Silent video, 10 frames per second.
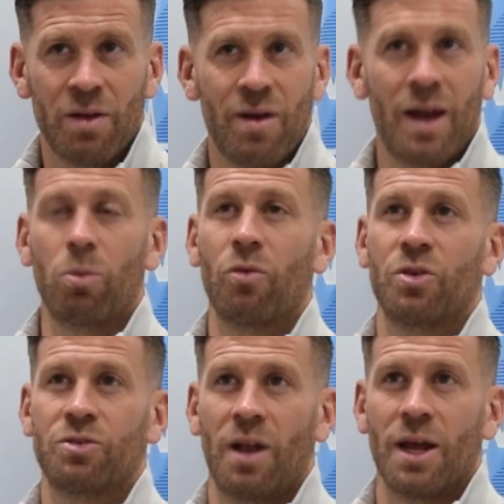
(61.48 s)
available
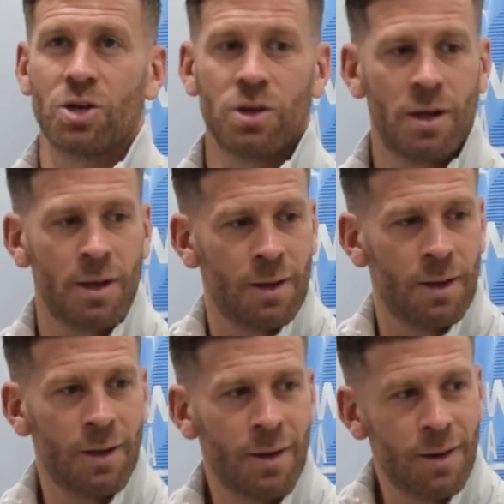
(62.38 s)
for selection, and
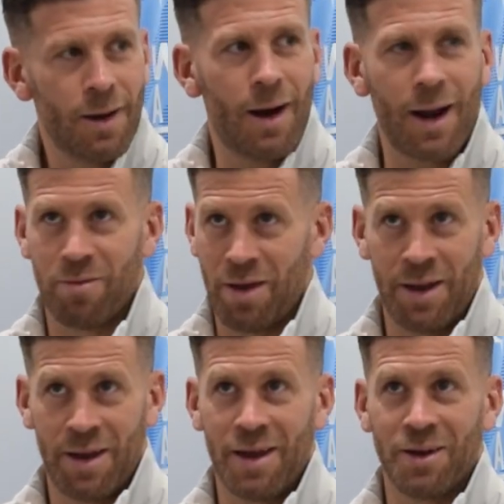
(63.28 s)
I'll have a
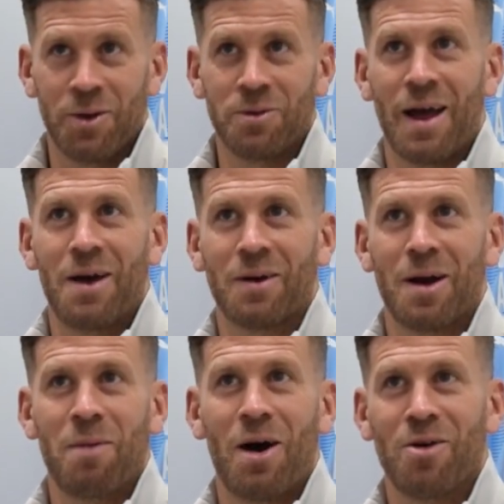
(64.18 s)
headache, no doubt,
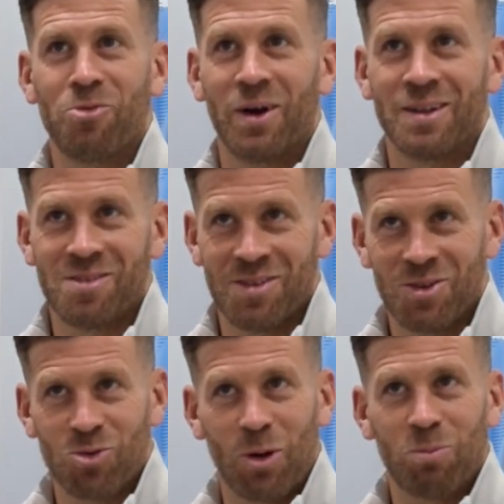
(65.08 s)
come half one
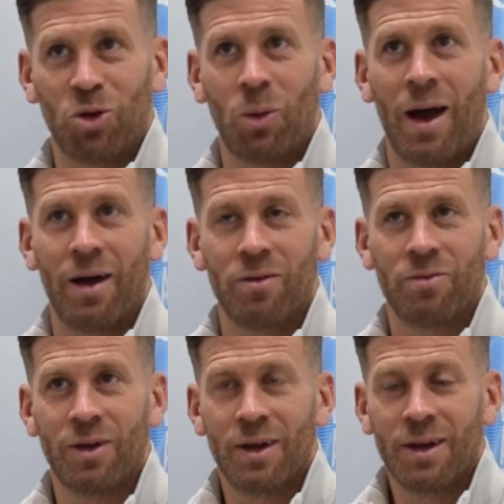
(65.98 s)
to drop two out
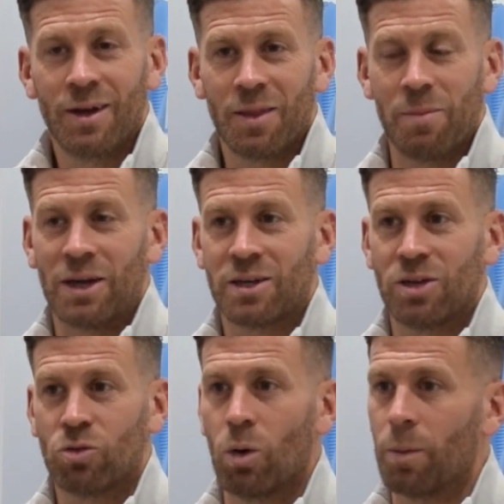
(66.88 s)
of the match
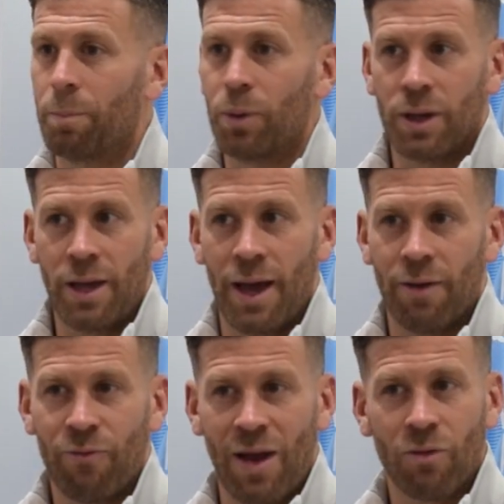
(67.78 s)
day squad. But
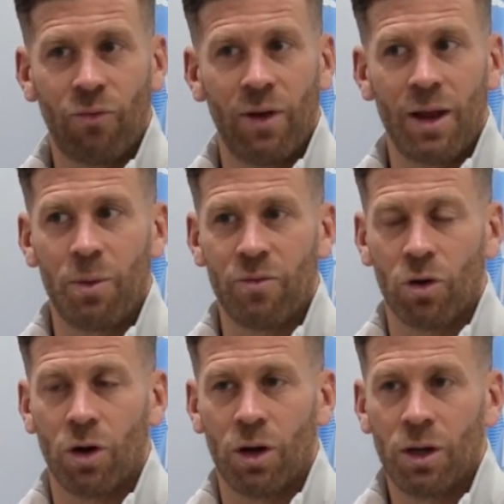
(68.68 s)
yeah, thankfully we've
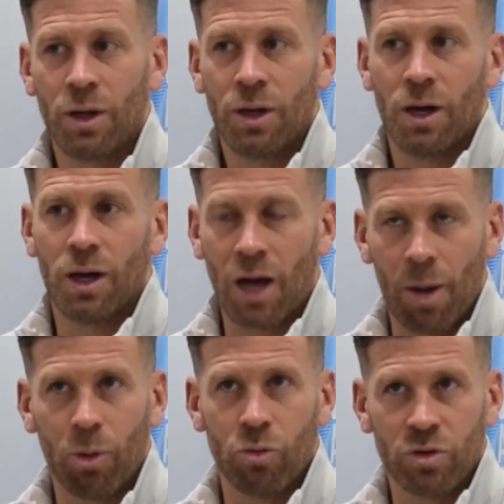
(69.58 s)
got a
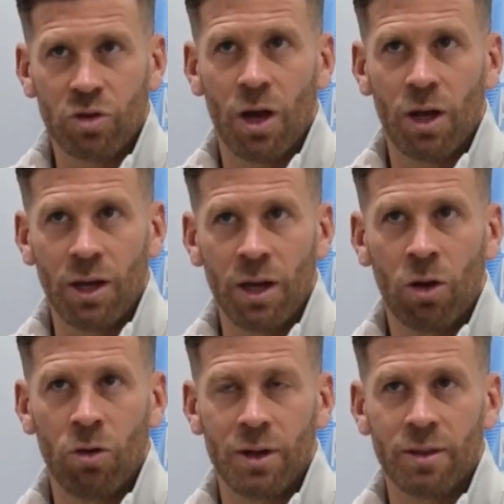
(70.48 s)
couple returning,
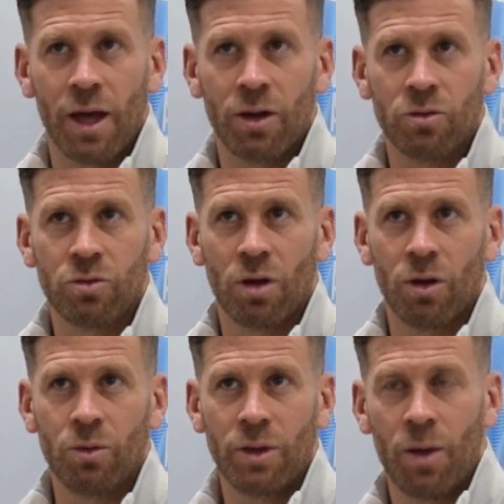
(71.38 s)
including Denon.
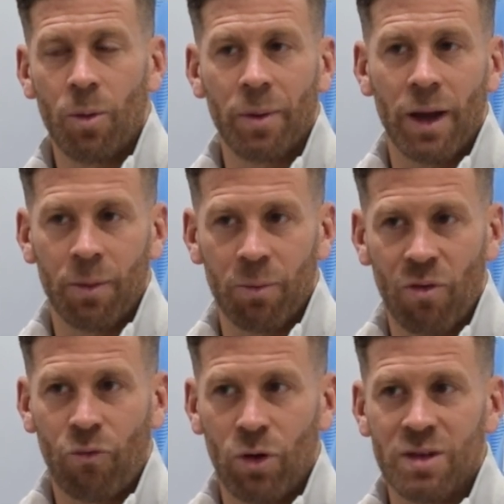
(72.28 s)
So yeah, we'll be going with
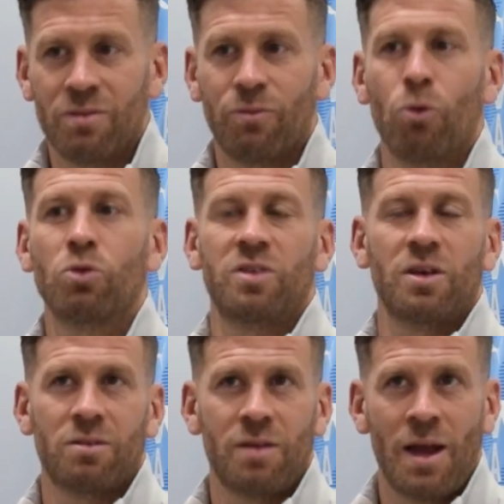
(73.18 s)
a full
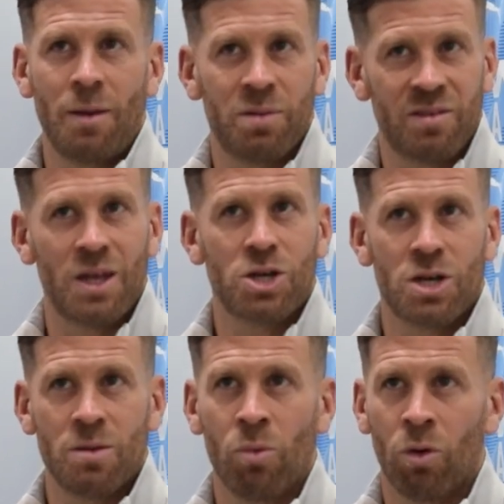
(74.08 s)
16,
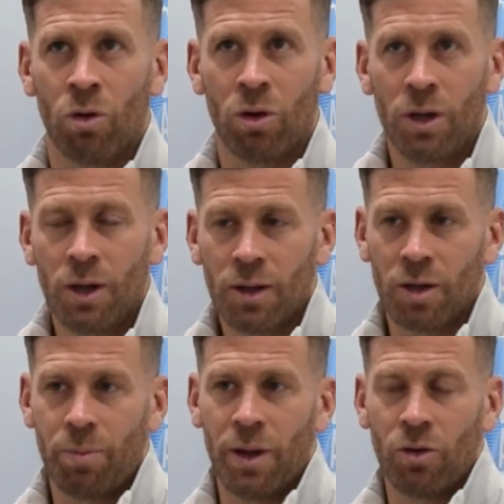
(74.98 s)
potentially more,
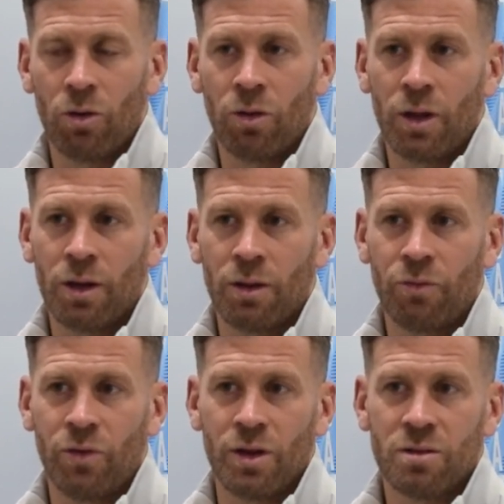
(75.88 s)
dependent on
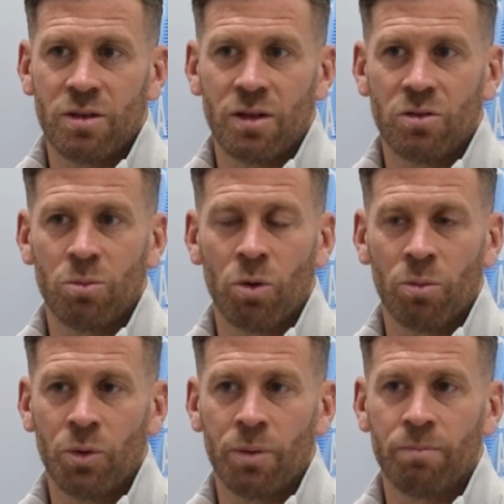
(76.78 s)
the fitness test tomorrow morning.